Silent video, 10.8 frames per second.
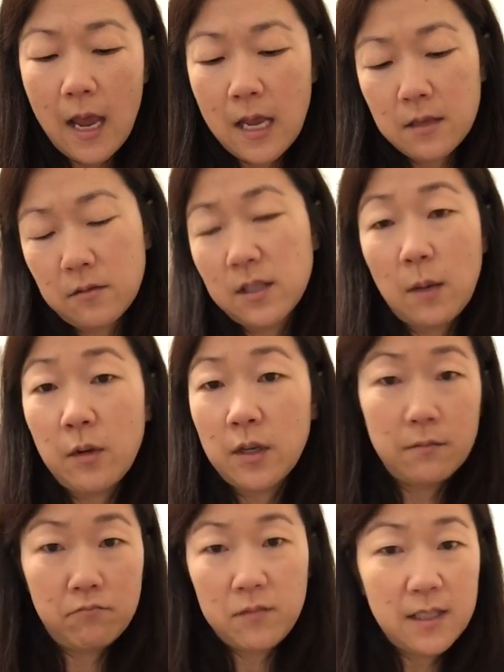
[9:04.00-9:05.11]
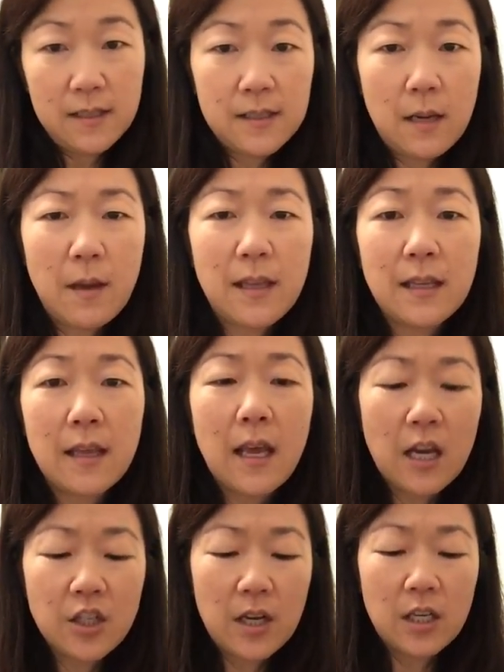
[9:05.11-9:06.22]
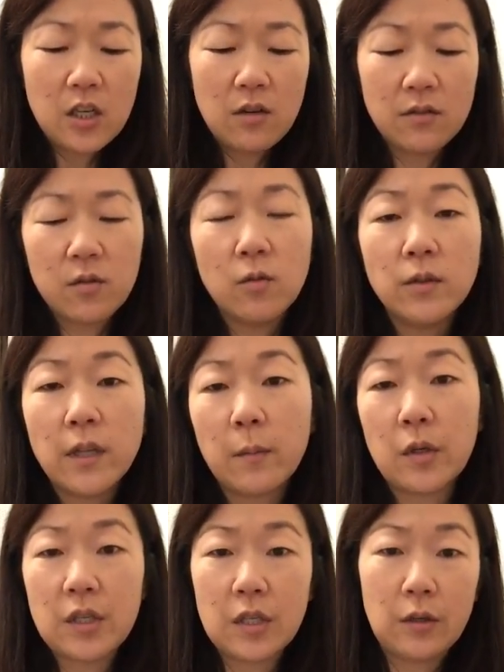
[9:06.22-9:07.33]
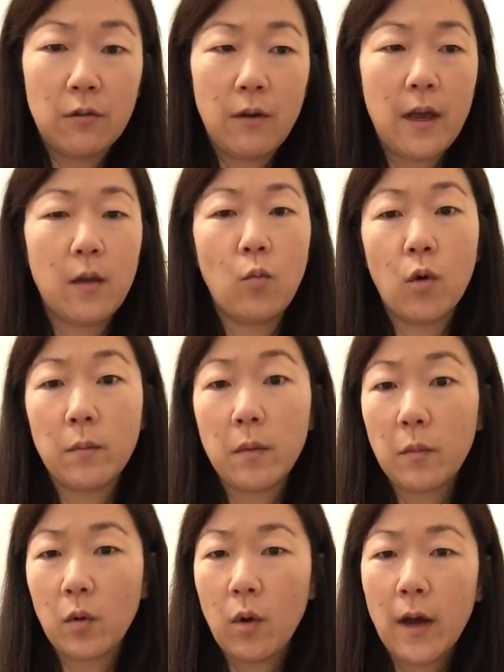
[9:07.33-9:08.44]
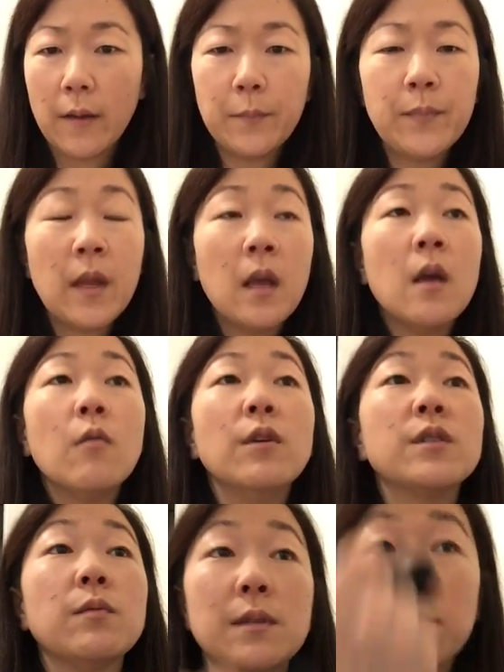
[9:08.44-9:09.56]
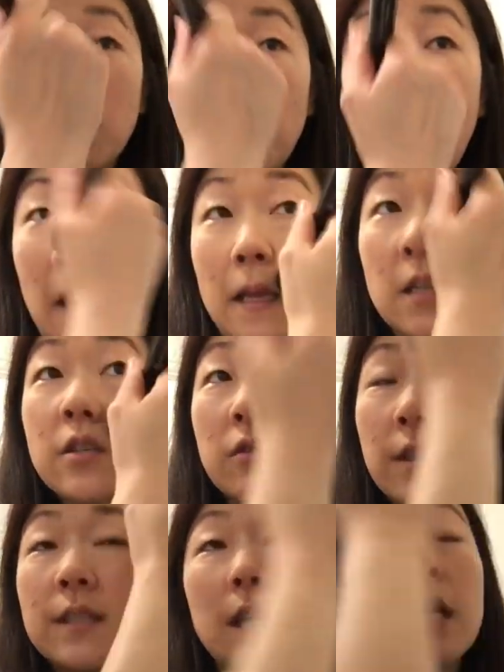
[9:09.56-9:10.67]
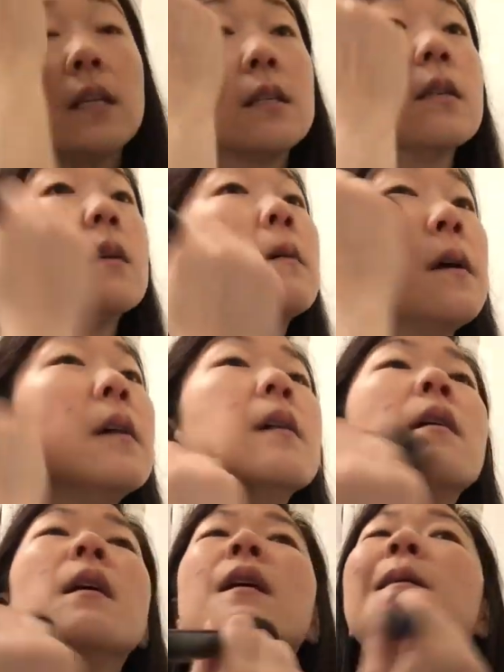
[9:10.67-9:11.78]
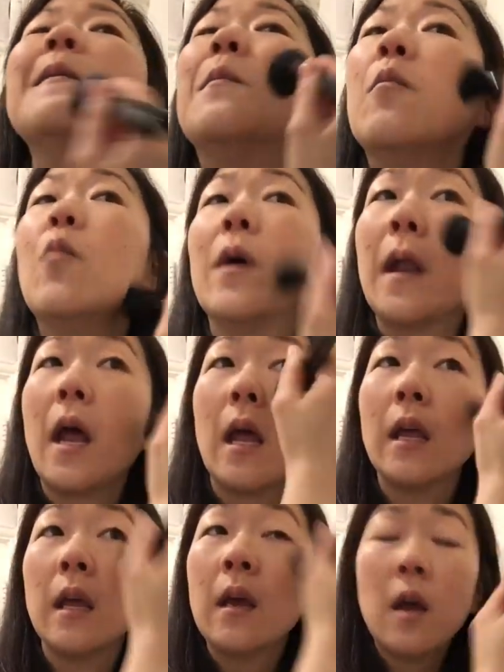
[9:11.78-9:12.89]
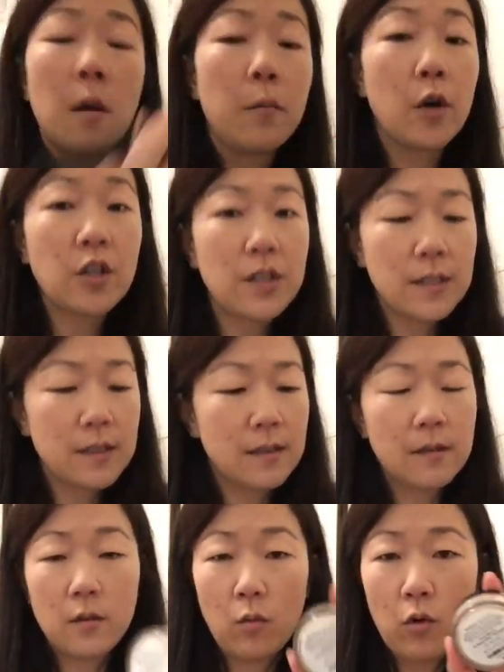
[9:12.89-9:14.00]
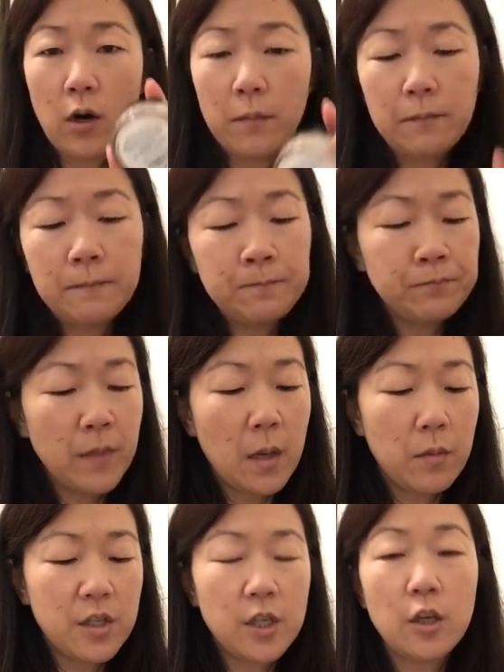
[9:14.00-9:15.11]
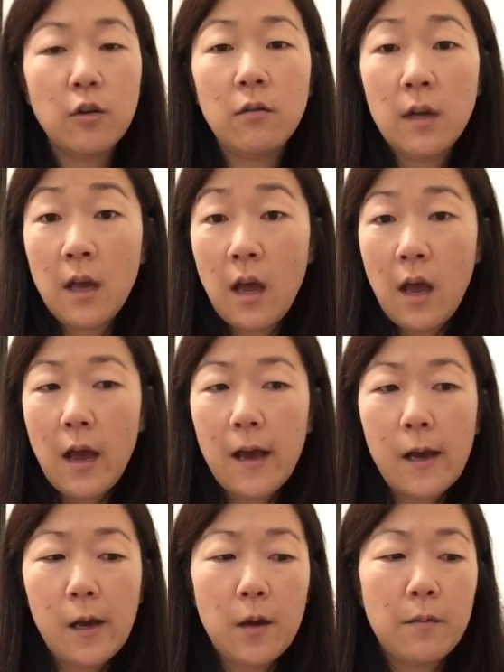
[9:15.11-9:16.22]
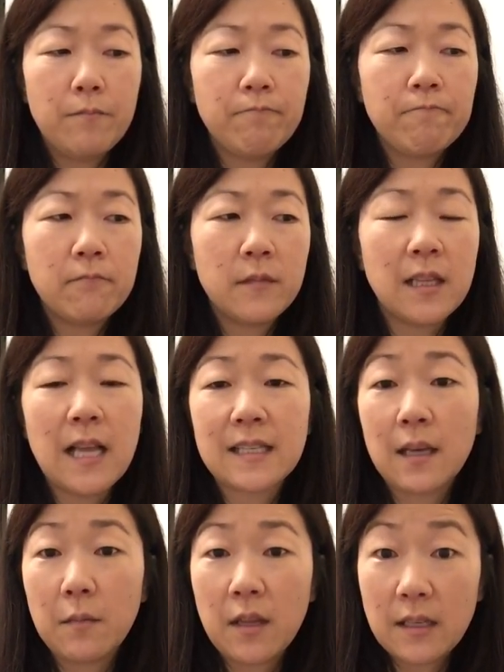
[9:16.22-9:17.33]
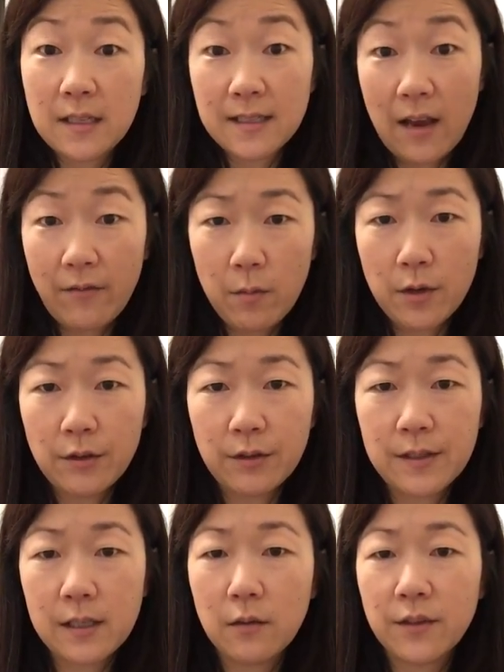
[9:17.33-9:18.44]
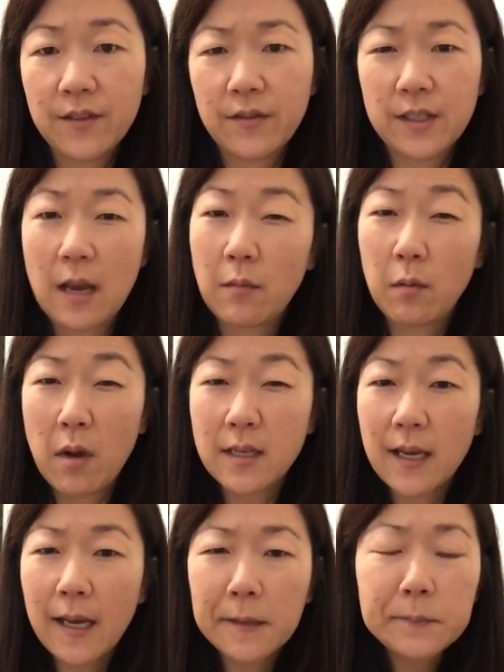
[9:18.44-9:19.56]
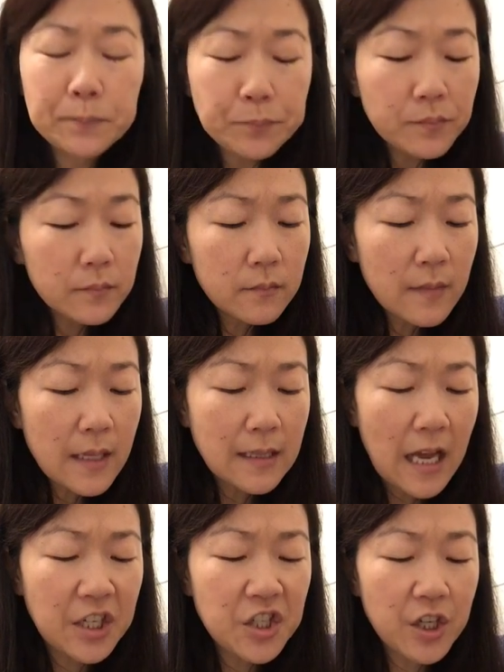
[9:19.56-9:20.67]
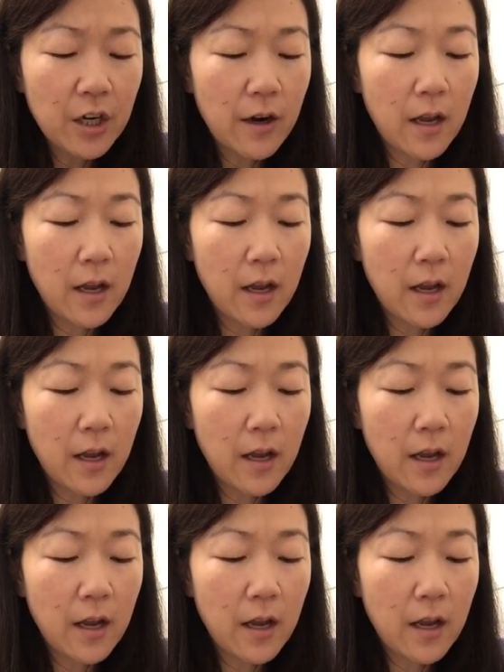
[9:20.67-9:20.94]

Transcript: And someone did the same. I think they actually had to use cool number two and warm number one, which was my initial intent um, when I purchased the warm number two. Um, the last time I did a Savvy Minerals deal was for Cyber Monday last year.